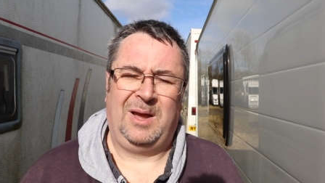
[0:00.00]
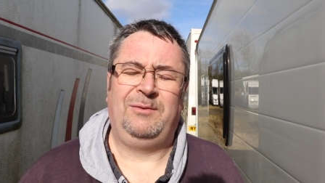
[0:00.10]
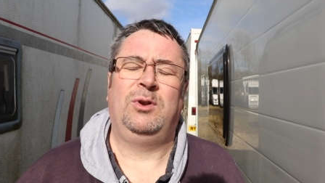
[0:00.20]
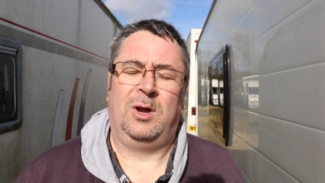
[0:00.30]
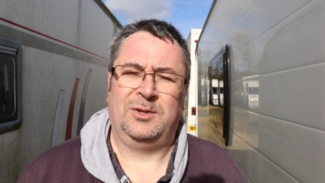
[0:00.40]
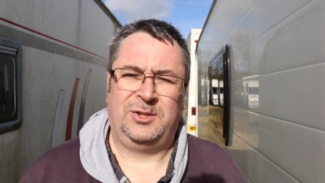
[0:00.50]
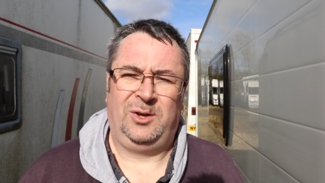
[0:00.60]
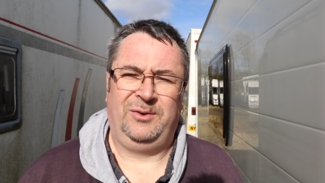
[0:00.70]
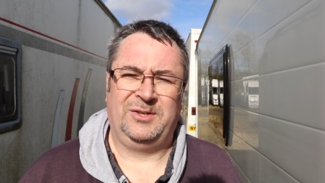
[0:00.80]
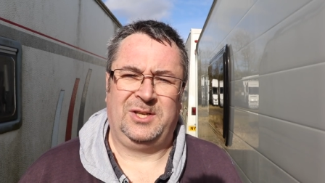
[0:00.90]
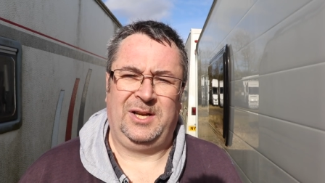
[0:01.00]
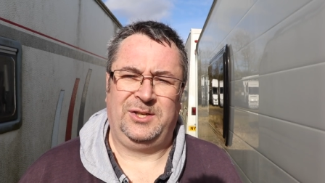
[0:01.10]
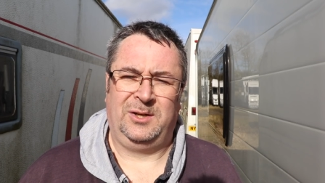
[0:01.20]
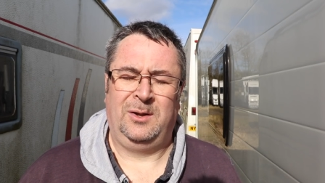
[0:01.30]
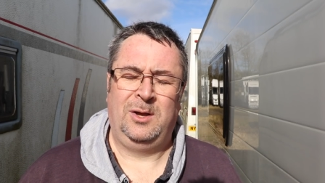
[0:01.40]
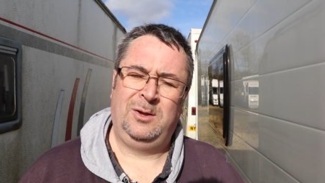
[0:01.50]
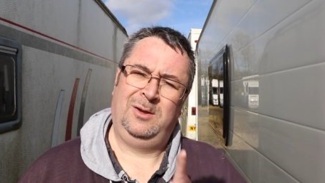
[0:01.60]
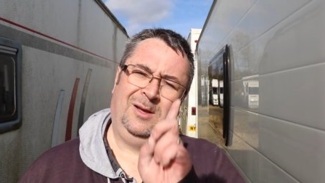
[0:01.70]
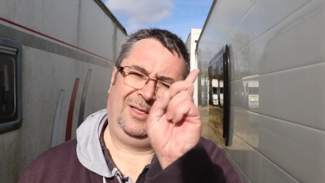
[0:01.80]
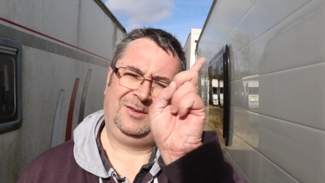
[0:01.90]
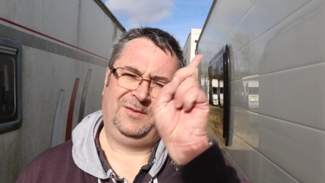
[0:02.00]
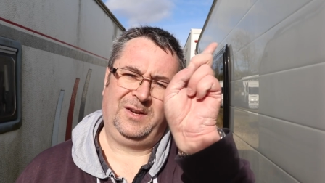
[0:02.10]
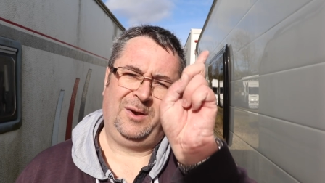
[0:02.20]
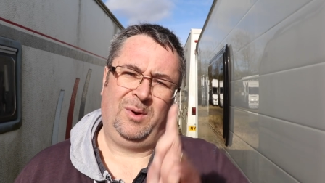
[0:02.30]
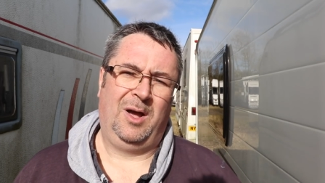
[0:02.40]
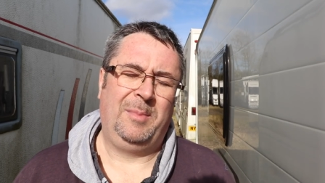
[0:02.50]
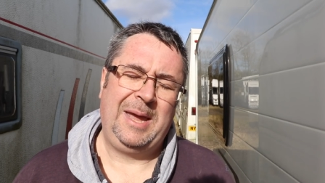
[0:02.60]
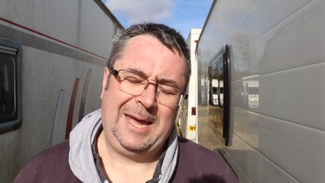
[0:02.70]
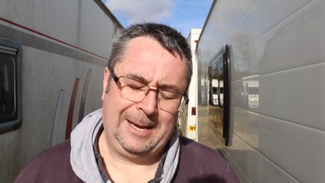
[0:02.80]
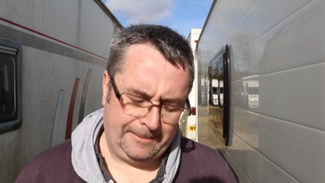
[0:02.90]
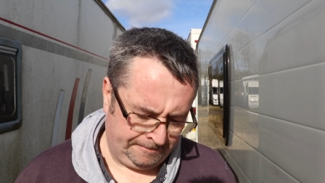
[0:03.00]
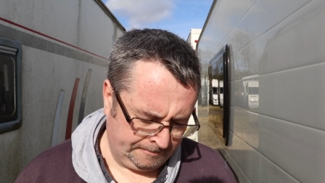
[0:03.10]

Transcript: Have a look at our solar installation at this video up here.